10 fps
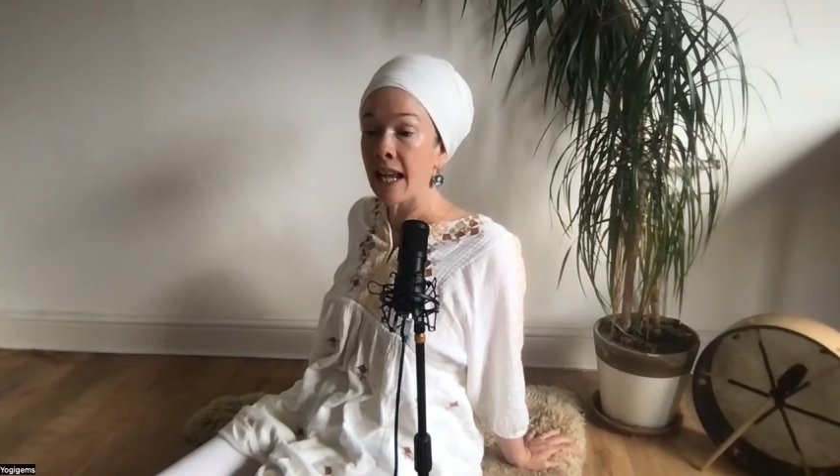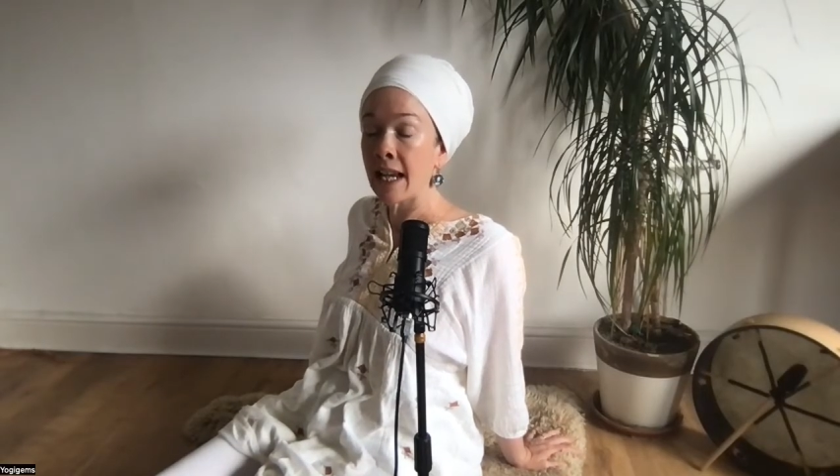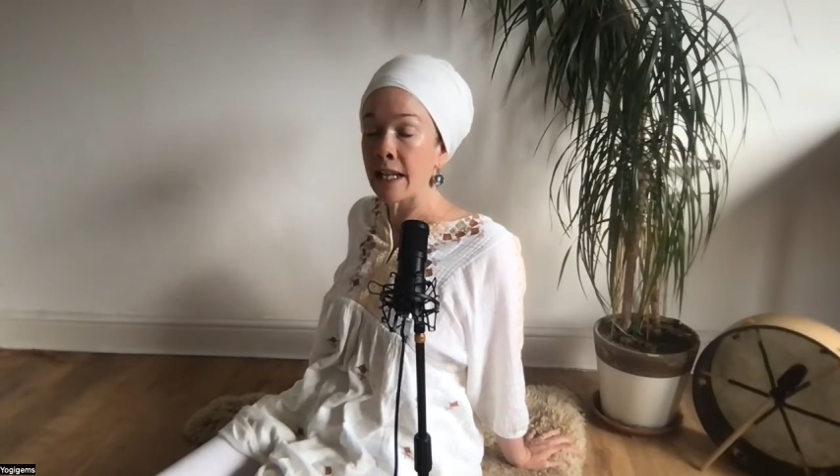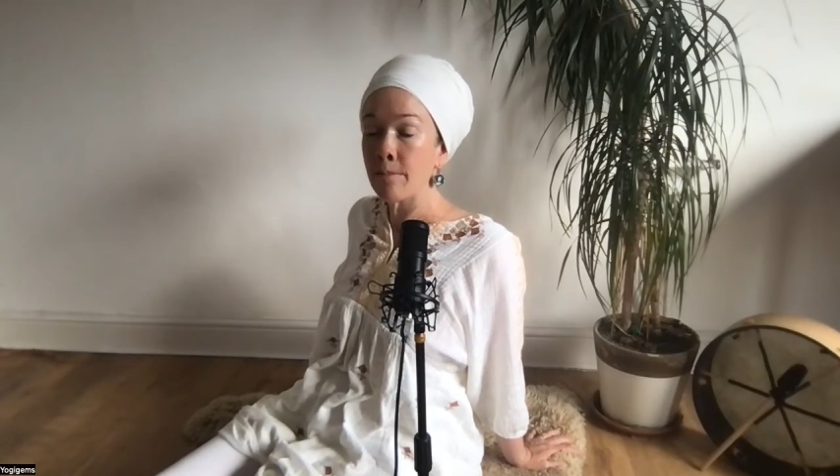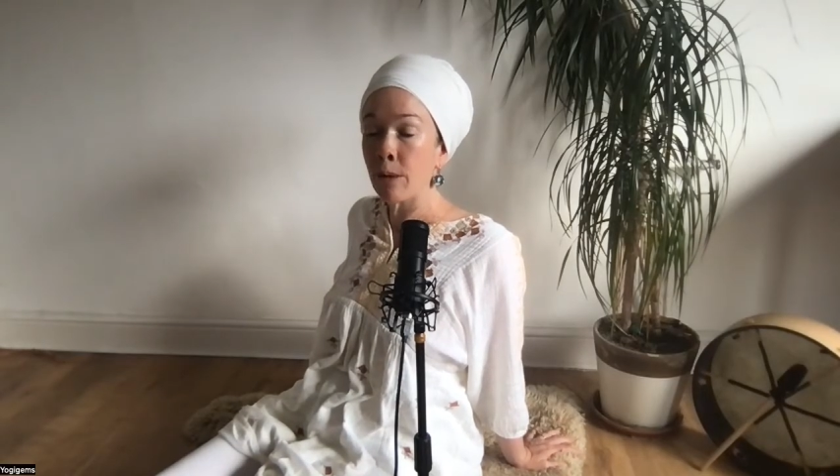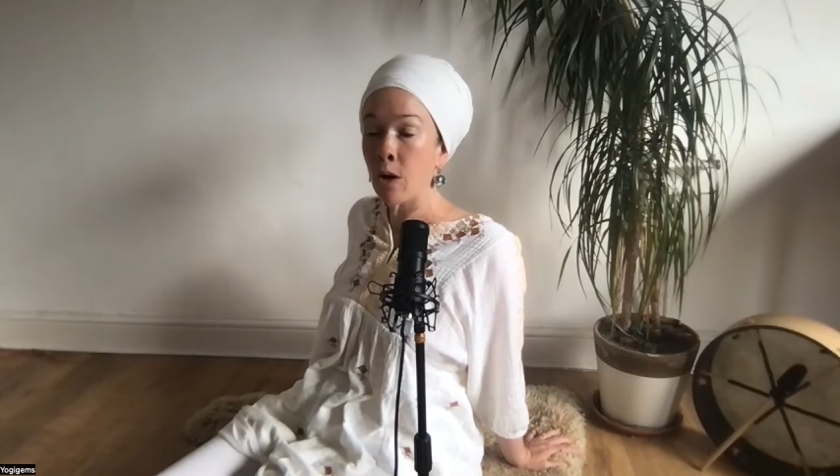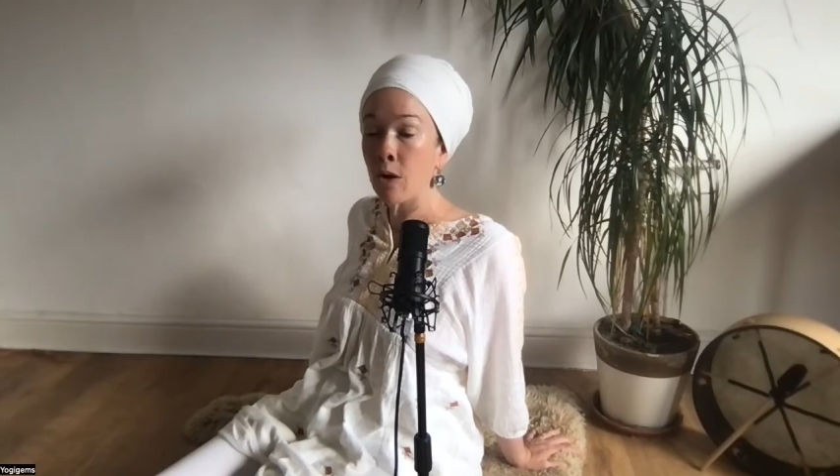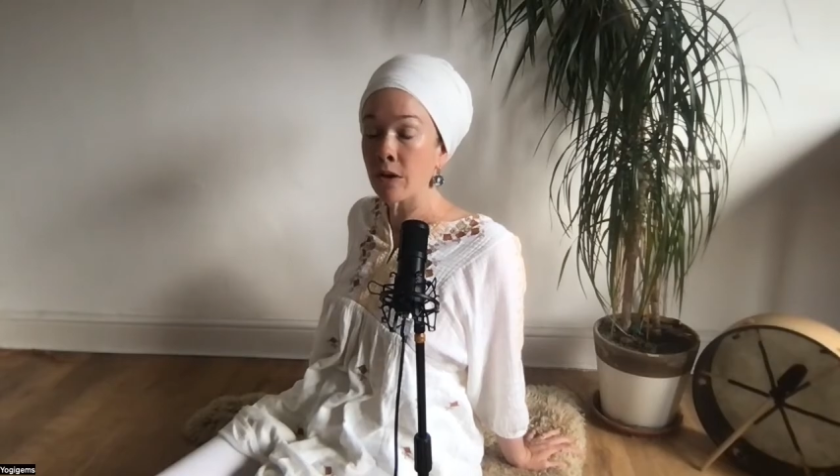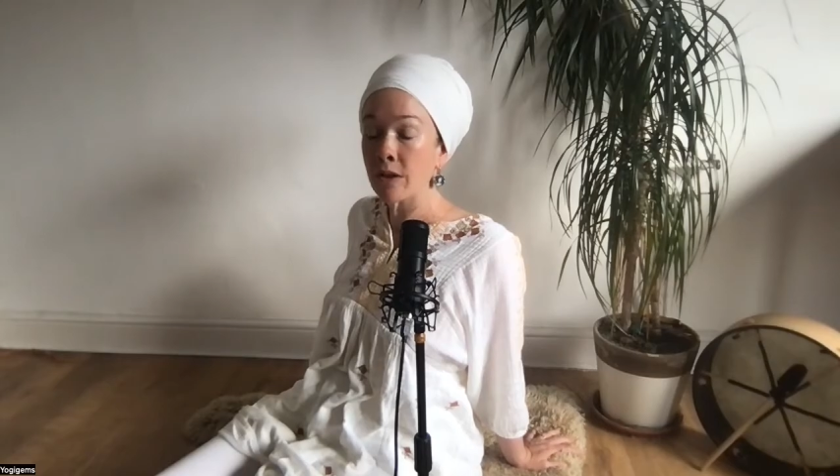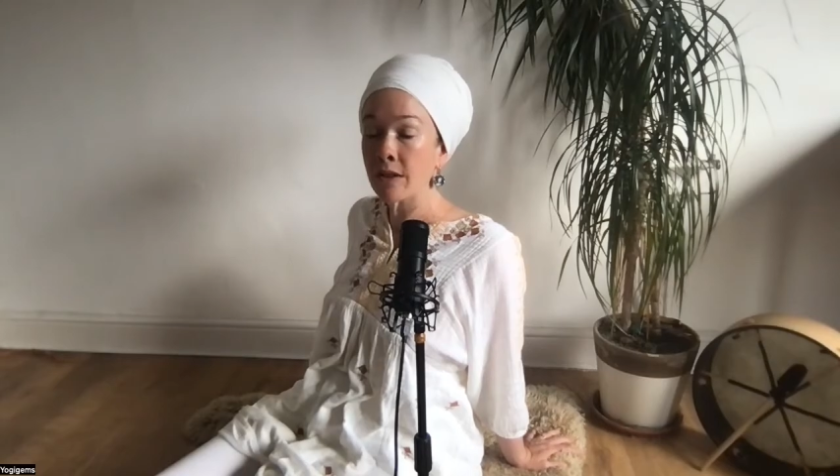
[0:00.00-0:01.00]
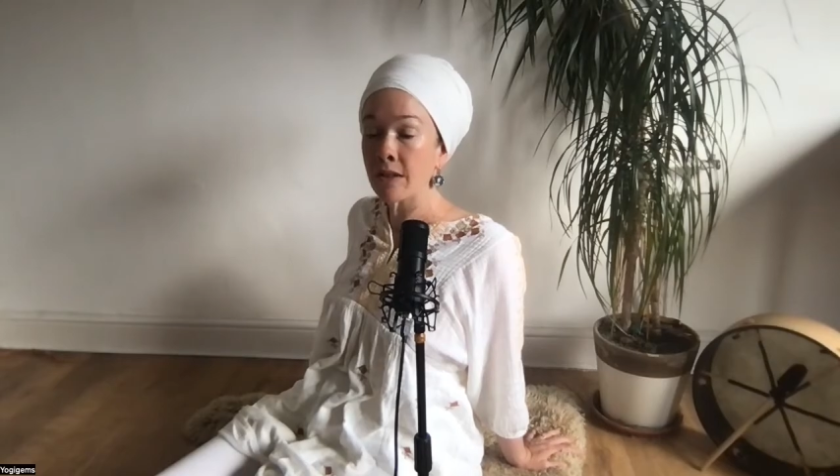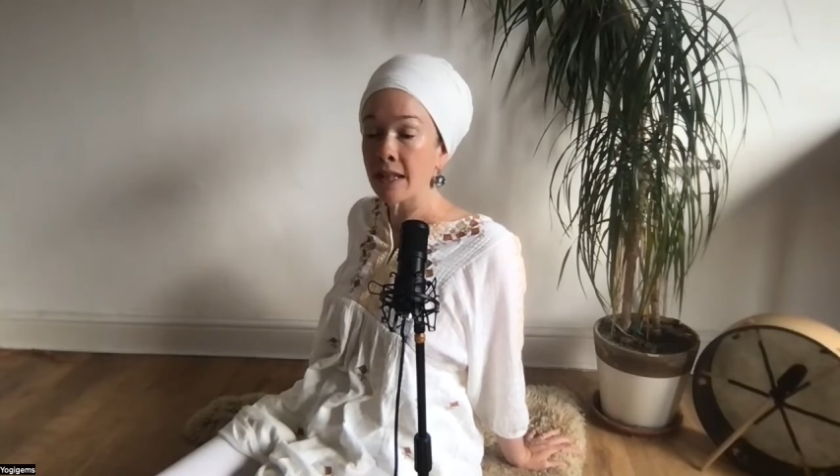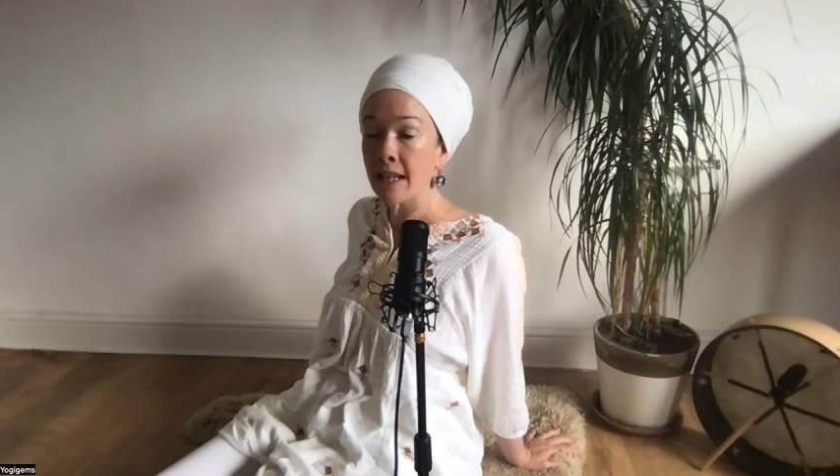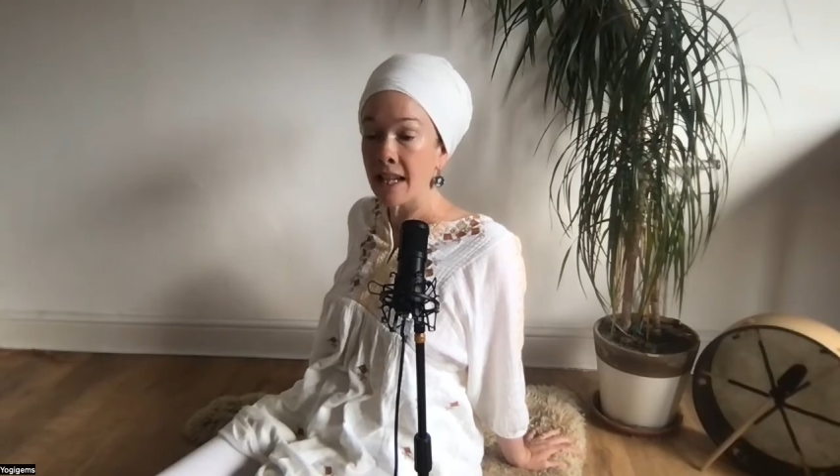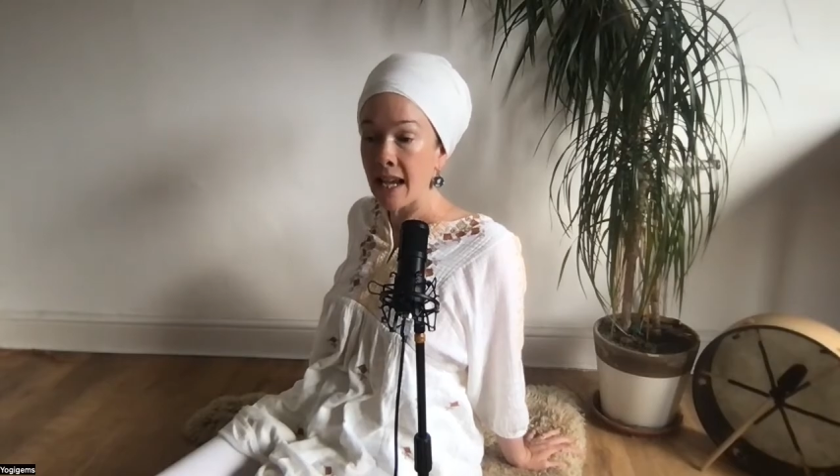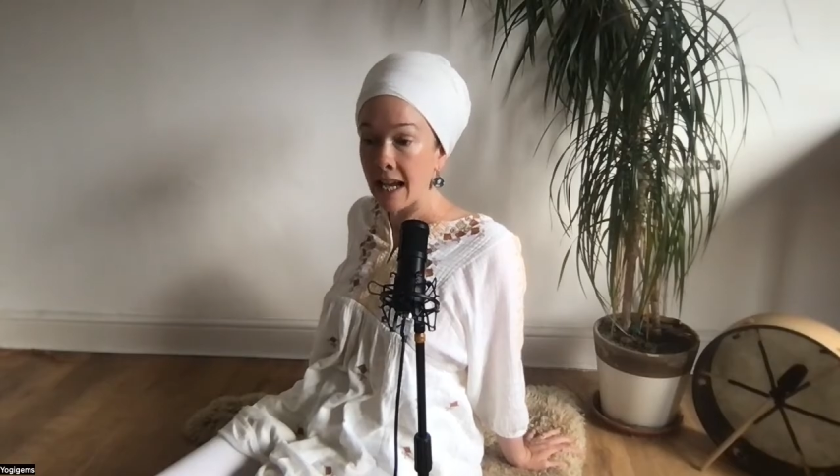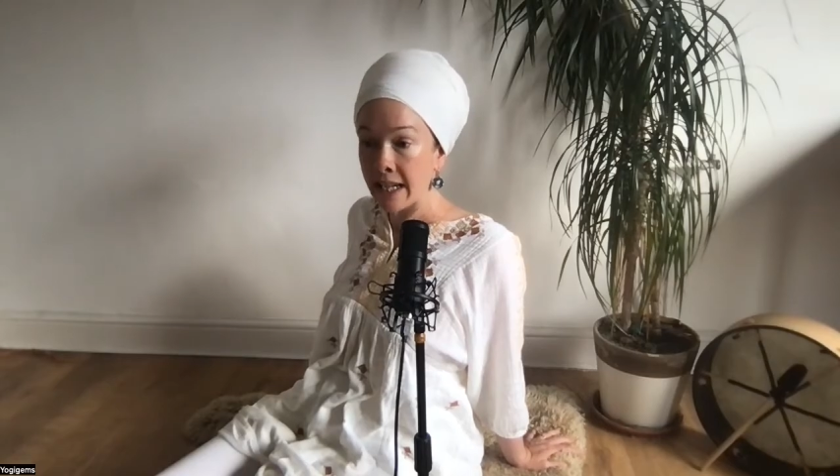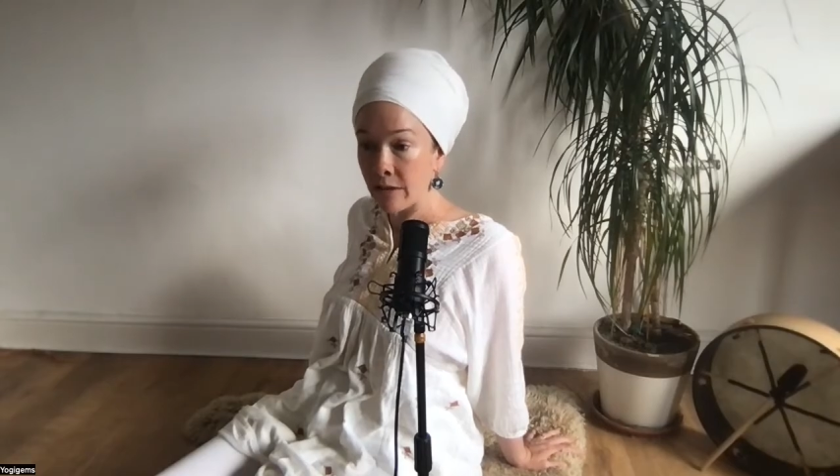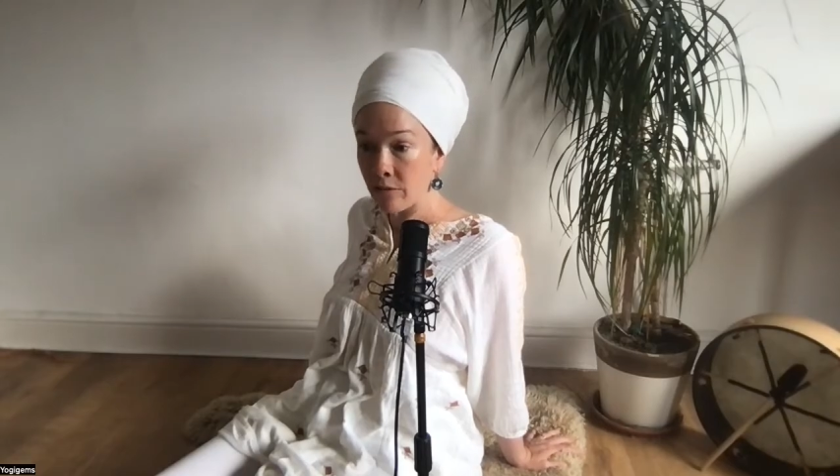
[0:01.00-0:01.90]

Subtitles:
any blocks, any